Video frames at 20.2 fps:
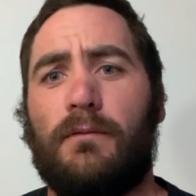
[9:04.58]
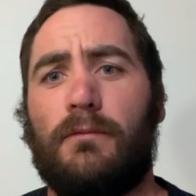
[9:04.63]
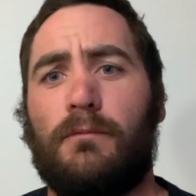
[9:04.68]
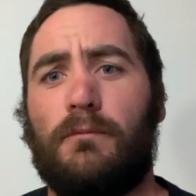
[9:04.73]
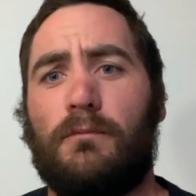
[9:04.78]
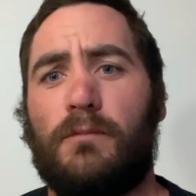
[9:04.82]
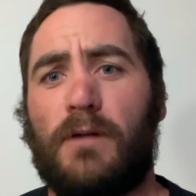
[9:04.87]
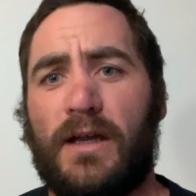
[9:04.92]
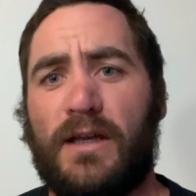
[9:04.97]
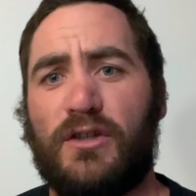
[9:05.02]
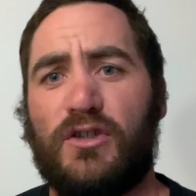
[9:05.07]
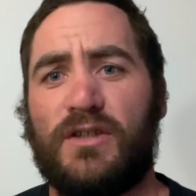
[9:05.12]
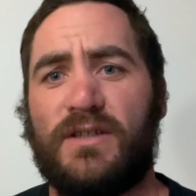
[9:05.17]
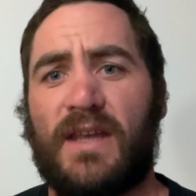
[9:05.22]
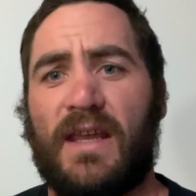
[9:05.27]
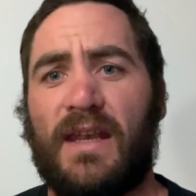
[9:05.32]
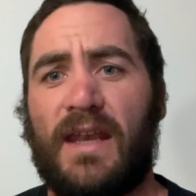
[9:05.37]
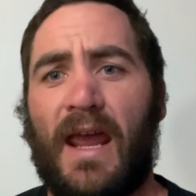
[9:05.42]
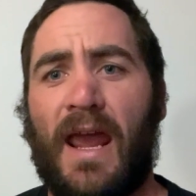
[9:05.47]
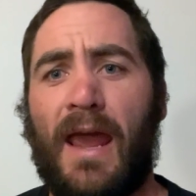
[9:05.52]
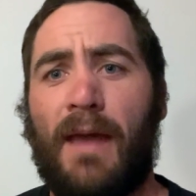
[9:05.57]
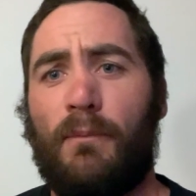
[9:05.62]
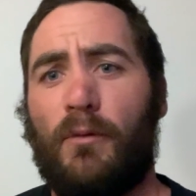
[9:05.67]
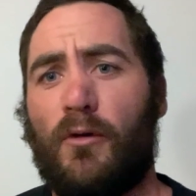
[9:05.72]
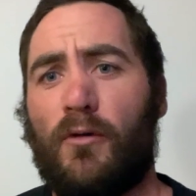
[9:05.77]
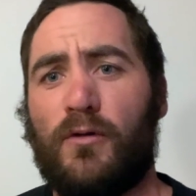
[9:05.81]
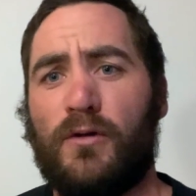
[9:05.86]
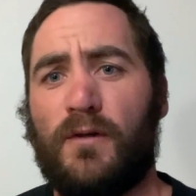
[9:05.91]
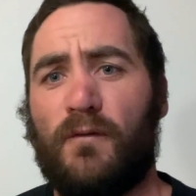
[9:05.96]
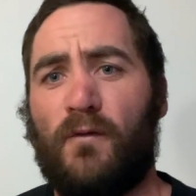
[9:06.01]
we can just get an app
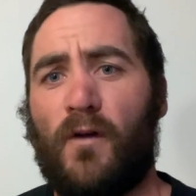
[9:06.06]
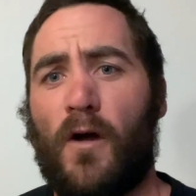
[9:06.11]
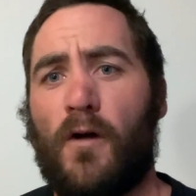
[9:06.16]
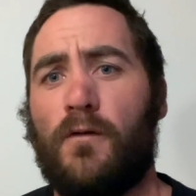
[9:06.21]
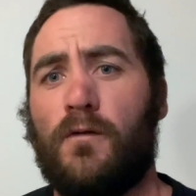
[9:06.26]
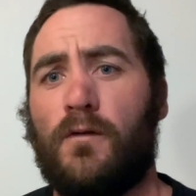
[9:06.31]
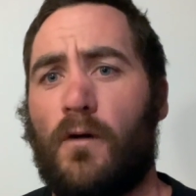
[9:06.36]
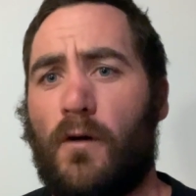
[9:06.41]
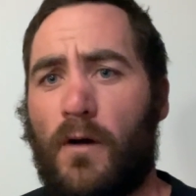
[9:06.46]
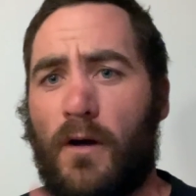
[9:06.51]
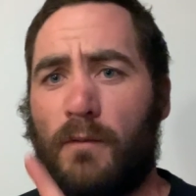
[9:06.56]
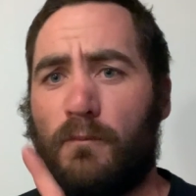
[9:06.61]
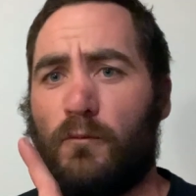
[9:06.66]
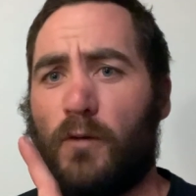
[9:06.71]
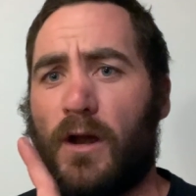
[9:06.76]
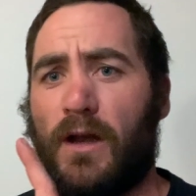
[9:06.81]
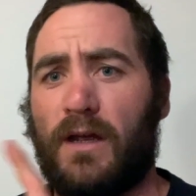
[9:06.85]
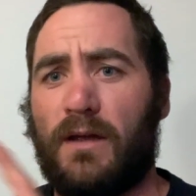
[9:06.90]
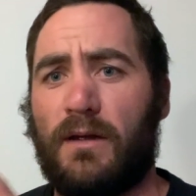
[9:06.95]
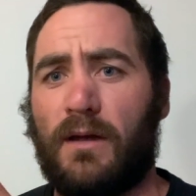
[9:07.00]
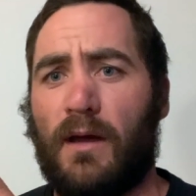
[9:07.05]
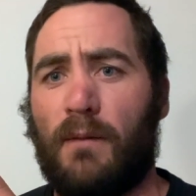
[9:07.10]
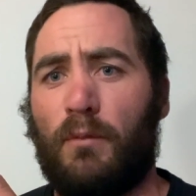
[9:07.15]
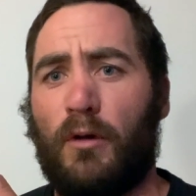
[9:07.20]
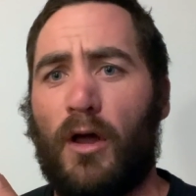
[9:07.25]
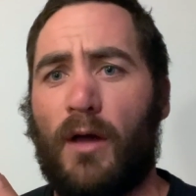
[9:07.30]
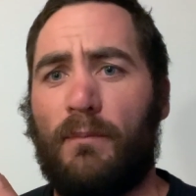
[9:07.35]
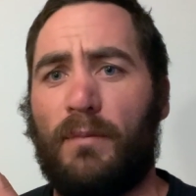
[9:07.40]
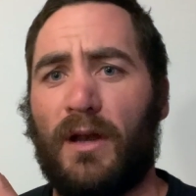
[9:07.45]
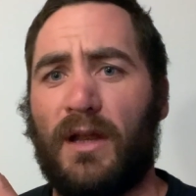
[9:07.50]
on your phone. I'm running
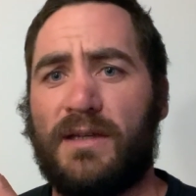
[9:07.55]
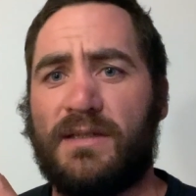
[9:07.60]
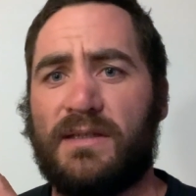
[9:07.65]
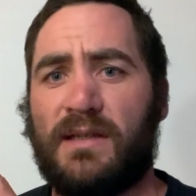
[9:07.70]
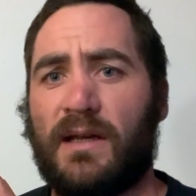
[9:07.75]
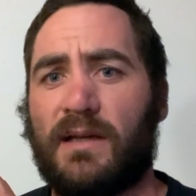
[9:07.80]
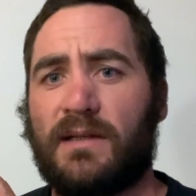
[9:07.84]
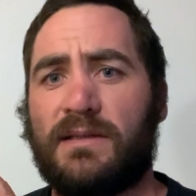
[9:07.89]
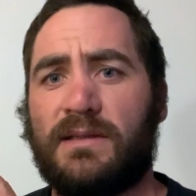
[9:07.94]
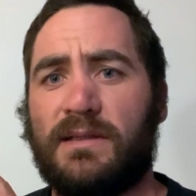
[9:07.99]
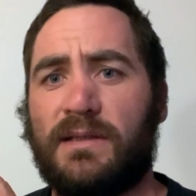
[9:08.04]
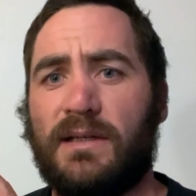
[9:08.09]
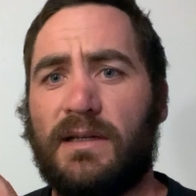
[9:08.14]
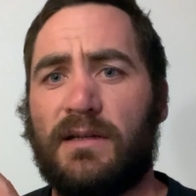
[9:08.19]
Applied Ballistics.